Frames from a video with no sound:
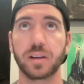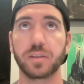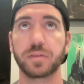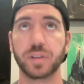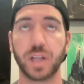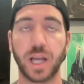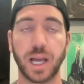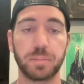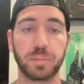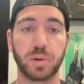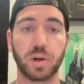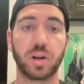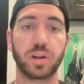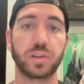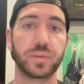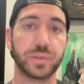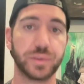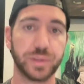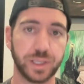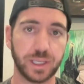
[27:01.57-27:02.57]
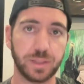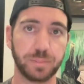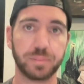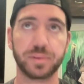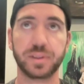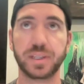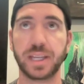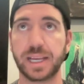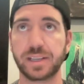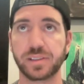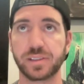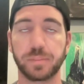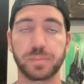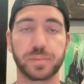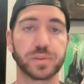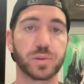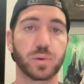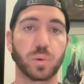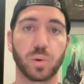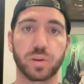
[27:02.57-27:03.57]
Fly ball deep, tags up
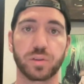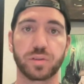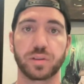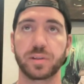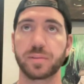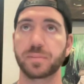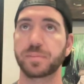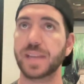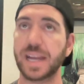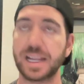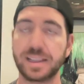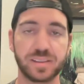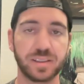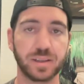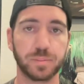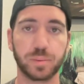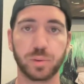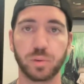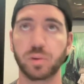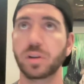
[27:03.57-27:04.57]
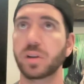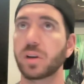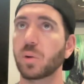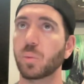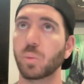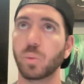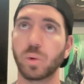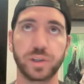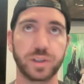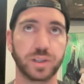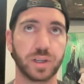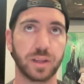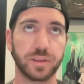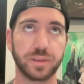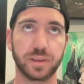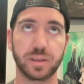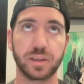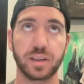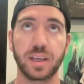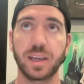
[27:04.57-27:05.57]
and scores. That simple,
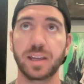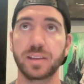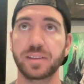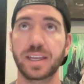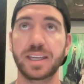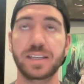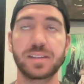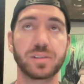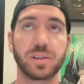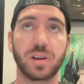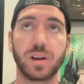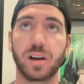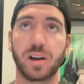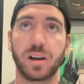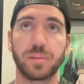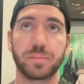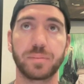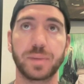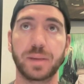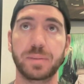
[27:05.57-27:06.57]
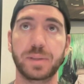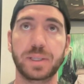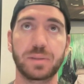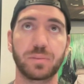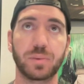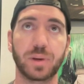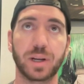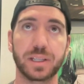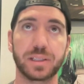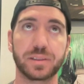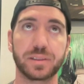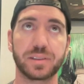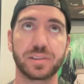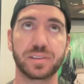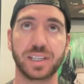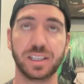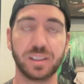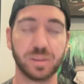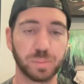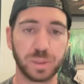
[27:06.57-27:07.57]
1-0. They saw maybe,
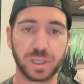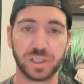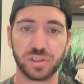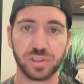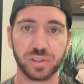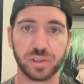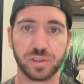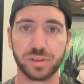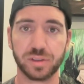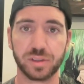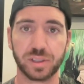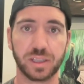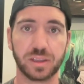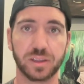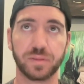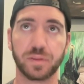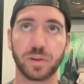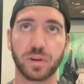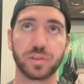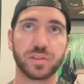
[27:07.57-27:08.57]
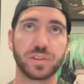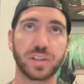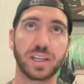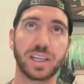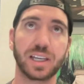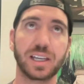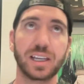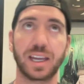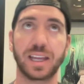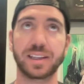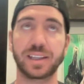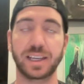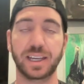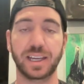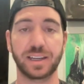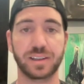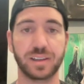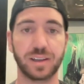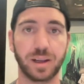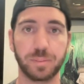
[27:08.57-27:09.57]
6 pitches in the first inning, and they
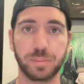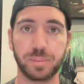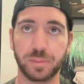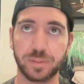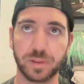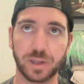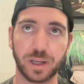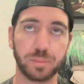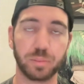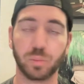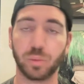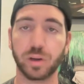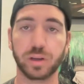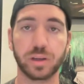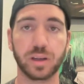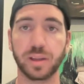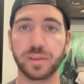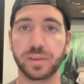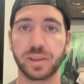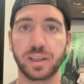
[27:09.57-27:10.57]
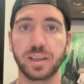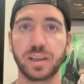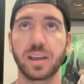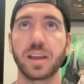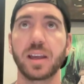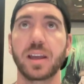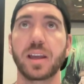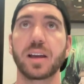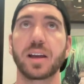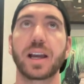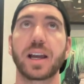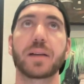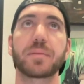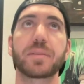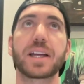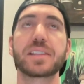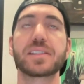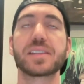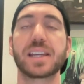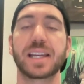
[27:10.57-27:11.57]
ended up 1-0. I'm
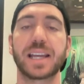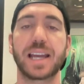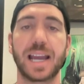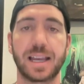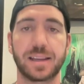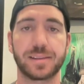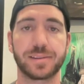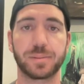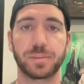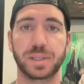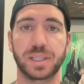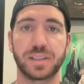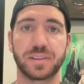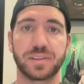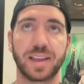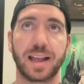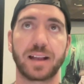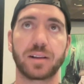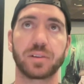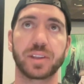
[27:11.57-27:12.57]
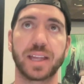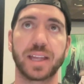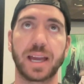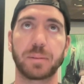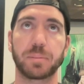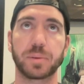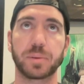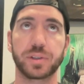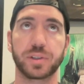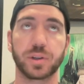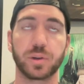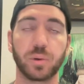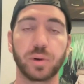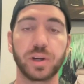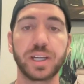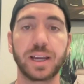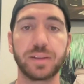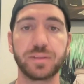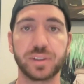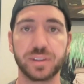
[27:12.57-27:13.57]
not saying it has to be exactly that, but you're
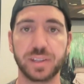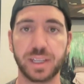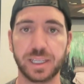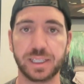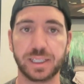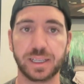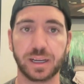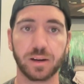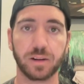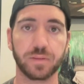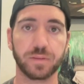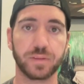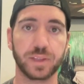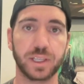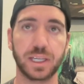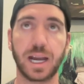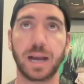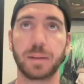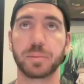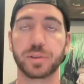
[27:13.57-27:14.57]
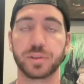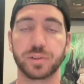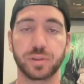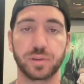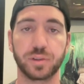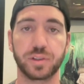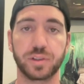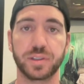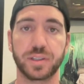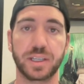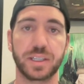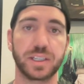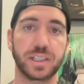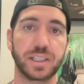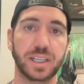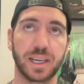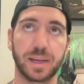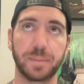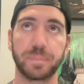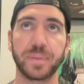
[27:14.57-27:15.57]
going to have to take care of the opportunities that you
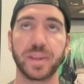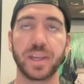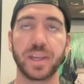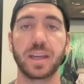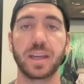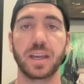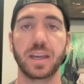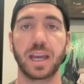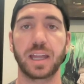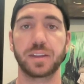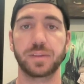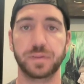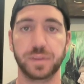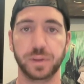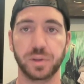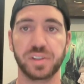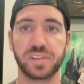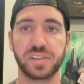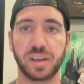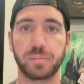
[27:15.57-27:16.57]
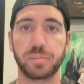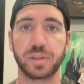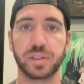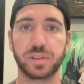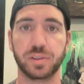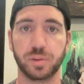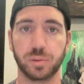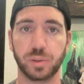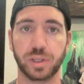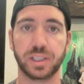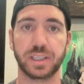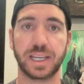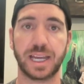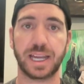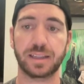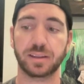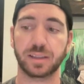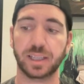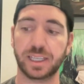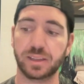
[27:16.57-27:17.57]
get. And the Phillies have been doing
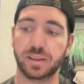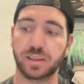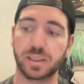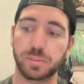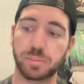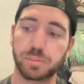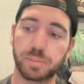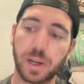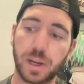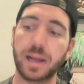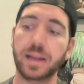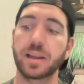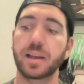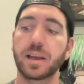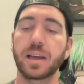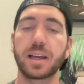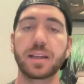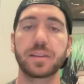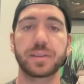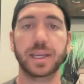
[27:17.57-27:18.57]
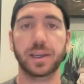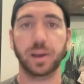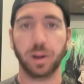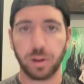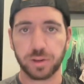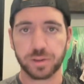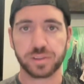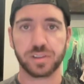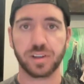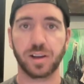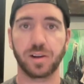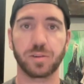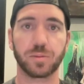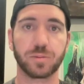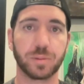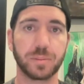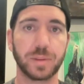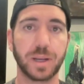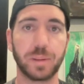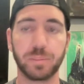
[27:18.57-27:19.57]
that lately. But they also,
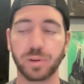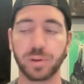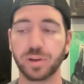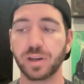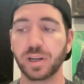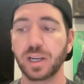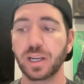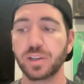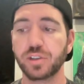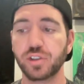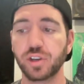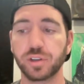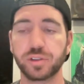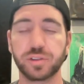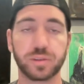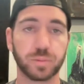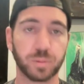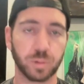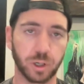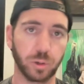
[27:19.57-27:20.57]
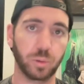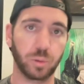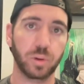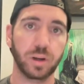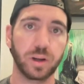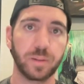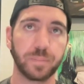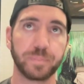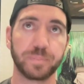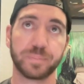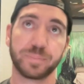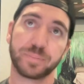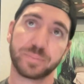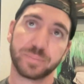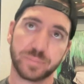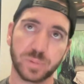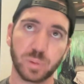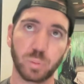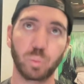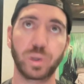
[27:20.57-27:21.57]
remember, just threw
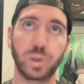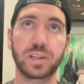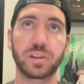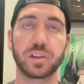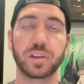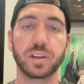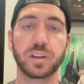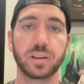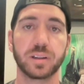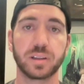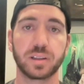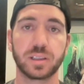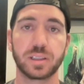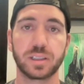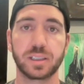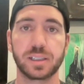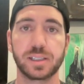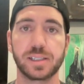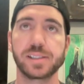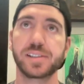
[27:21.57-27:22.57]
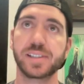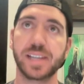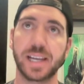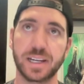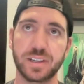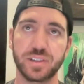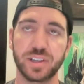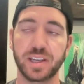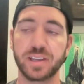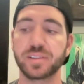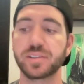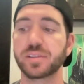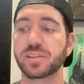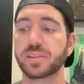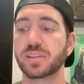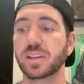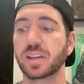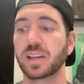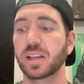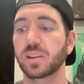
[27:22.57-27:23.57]
Wheeler, Sanchez,
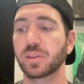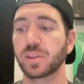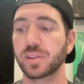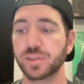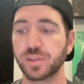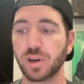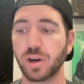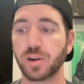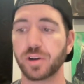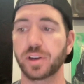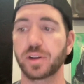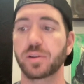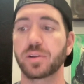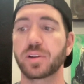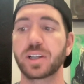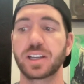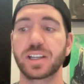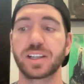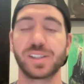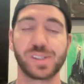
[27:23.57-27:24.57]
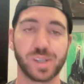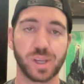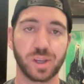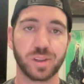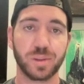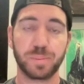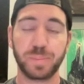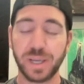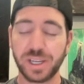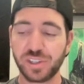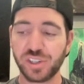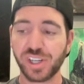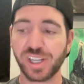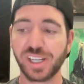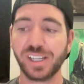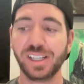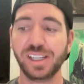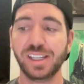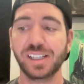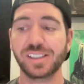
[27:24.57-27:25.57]
Luzardo. So the
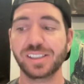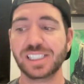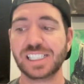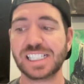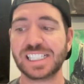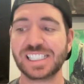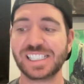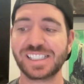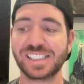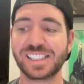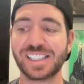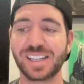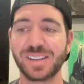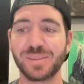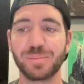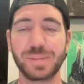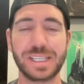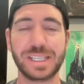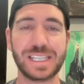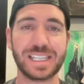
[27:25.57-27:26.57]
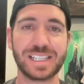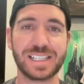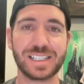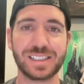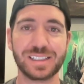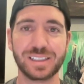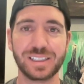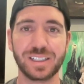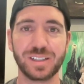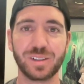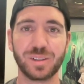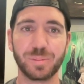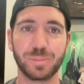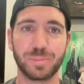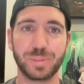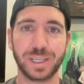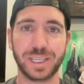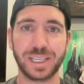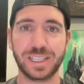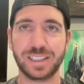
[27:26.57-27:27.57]
pitching, it's going to be a little
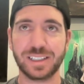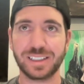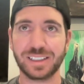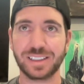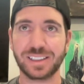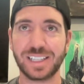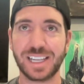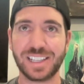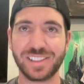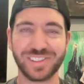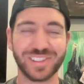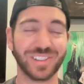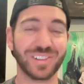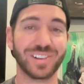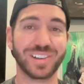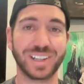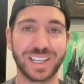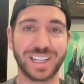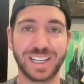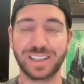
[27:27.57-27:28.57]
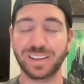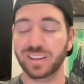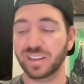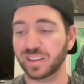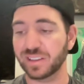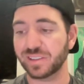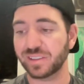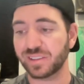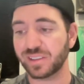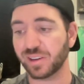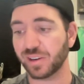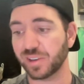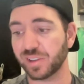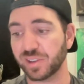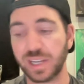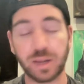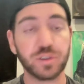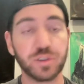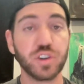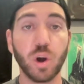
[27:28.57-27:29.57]
bit lesser in this series.
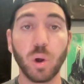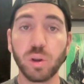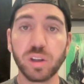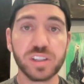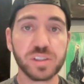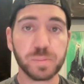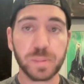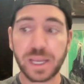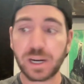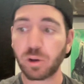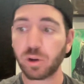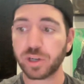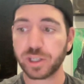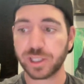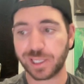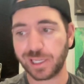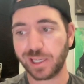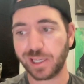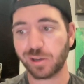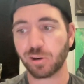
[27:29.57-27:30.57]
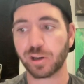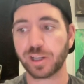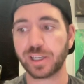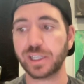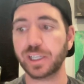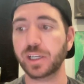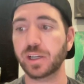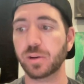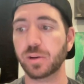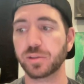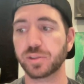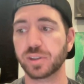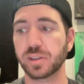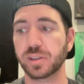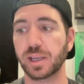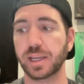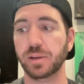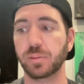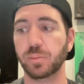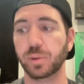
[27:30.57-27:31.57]
Now, Nola's been on a heater, and he goes
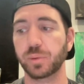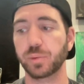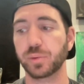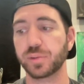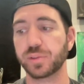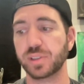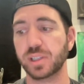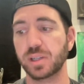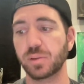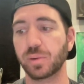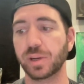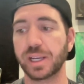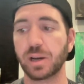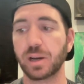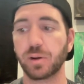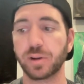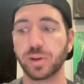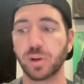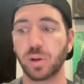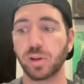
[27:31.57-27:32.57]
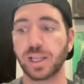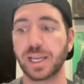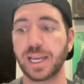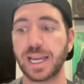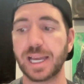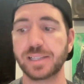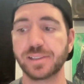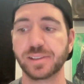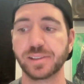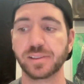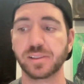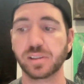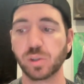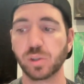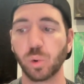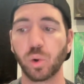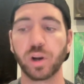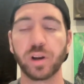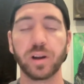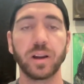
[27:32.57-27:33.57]
tonight. We will see what Aaron Nola has in
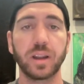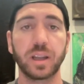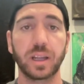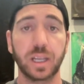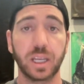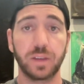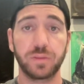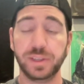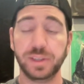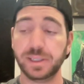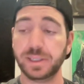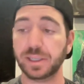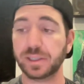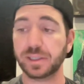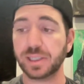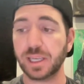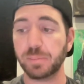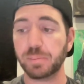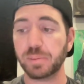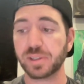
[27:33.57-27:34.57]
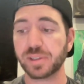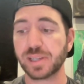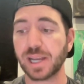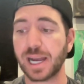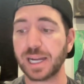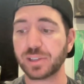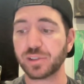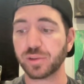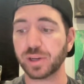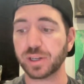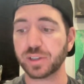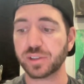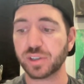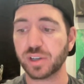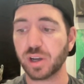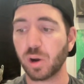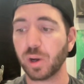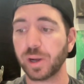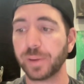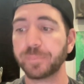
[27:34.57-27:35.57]
store, if he could keep his hot stretch
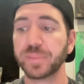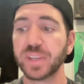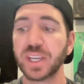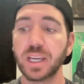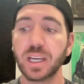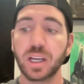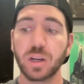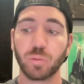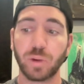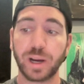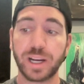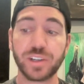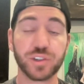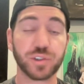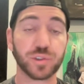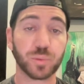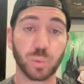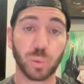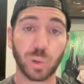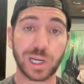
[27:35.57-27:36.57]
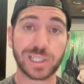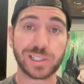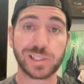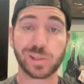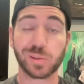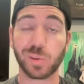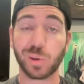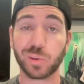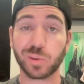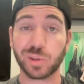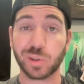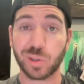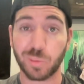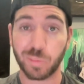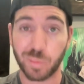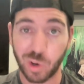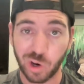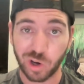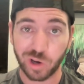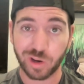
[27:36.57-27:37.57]
going. Ranger Suarez throws
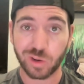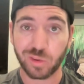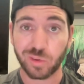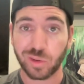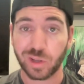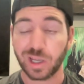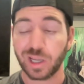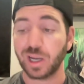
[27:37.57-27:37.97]
tomorrow.